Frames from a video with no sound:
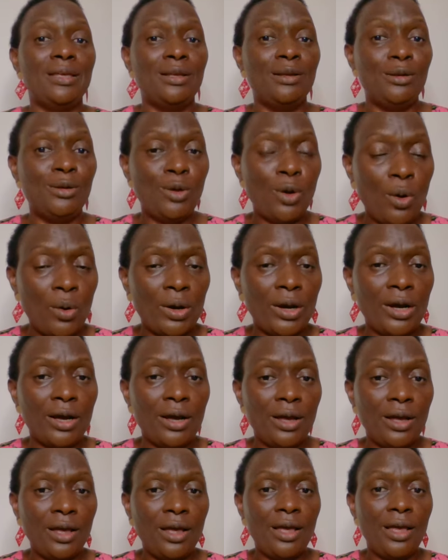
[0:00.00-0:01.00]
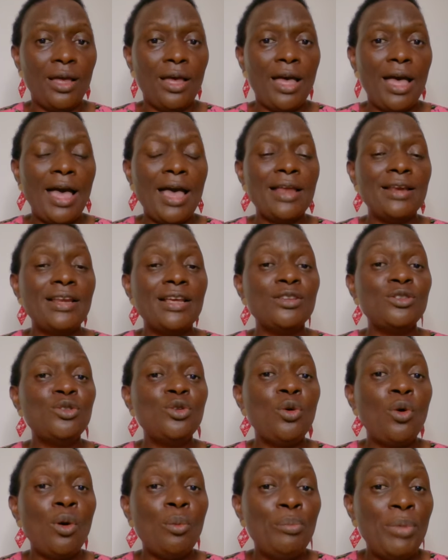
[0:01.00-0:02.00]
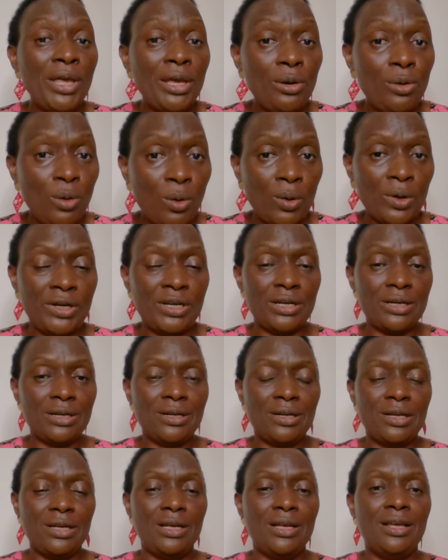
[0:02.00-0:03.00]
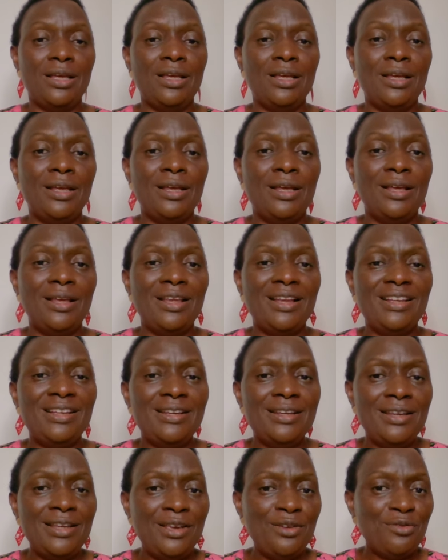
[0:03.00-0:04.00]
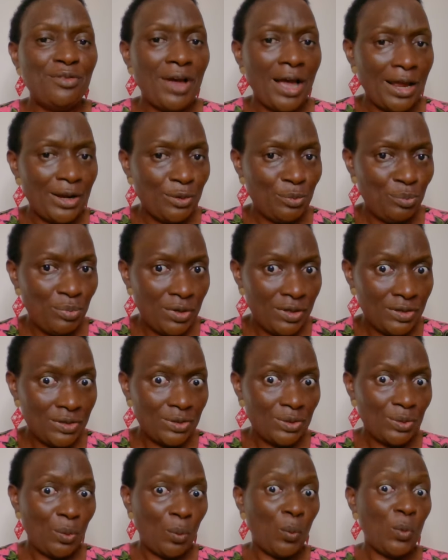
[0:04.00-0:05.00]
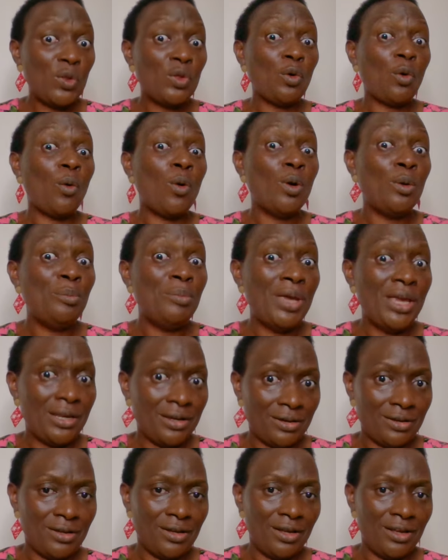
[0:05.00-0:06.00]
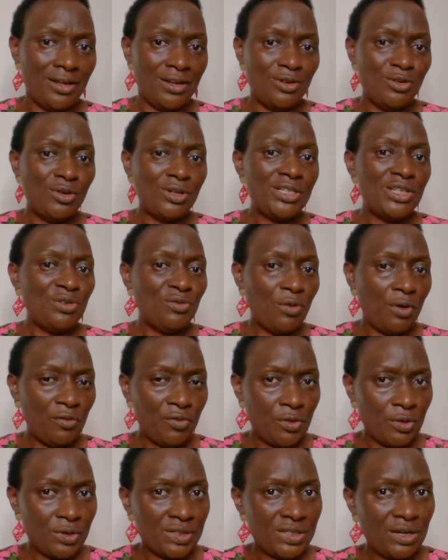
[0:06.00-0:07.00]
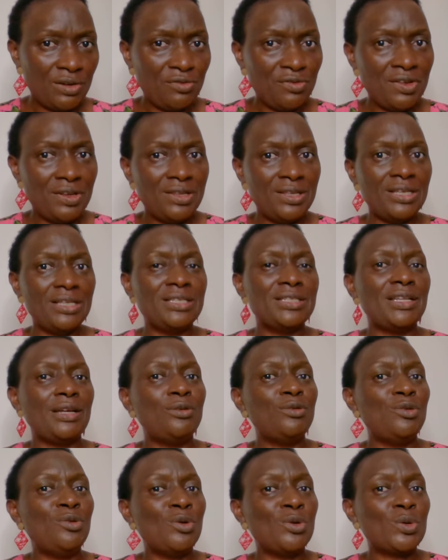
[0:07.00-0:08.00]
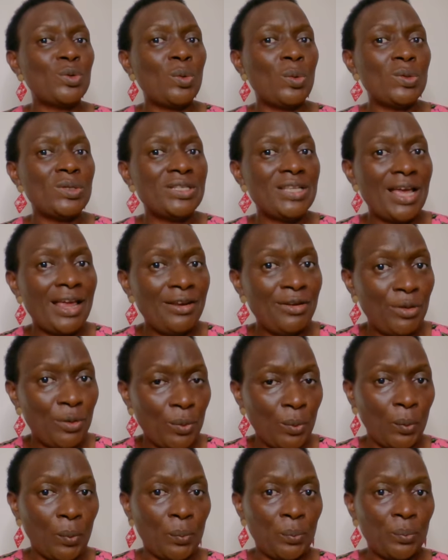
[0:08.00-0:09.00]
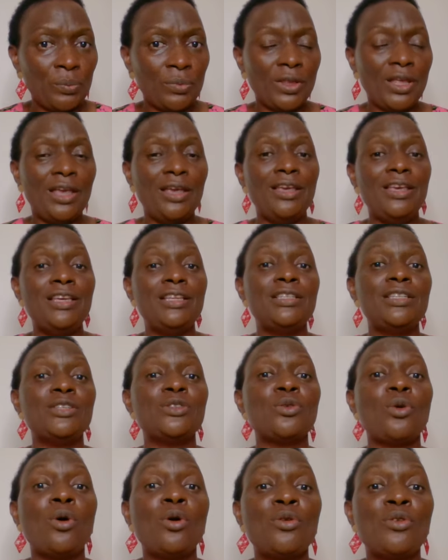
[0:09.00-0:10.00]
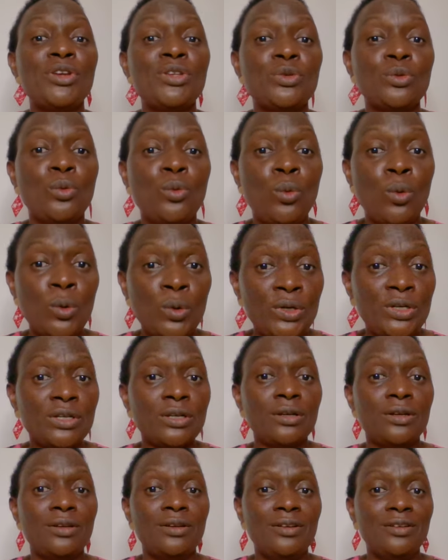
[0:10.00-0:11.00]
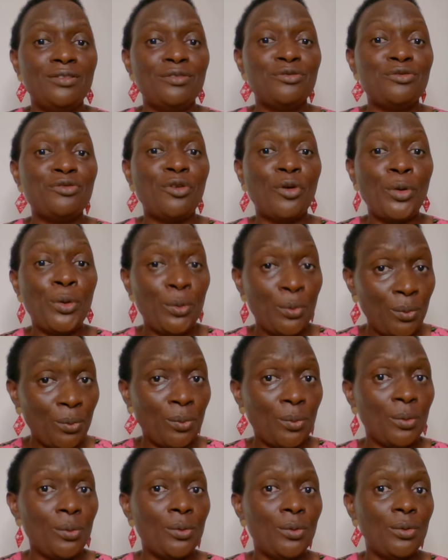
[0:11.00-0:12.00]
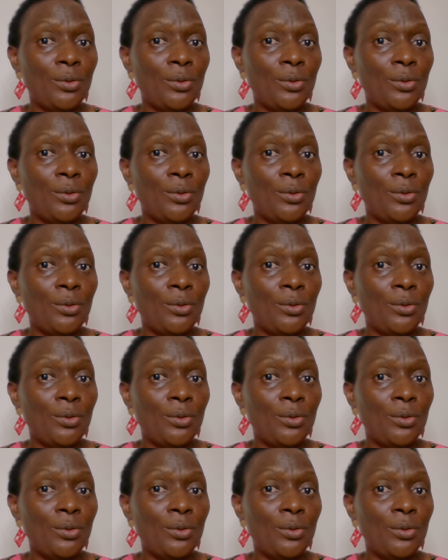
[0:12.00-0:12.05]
long. And as you obey God, live at peace with all men. Don't involve yourself in things that do not concern you. It is always good for you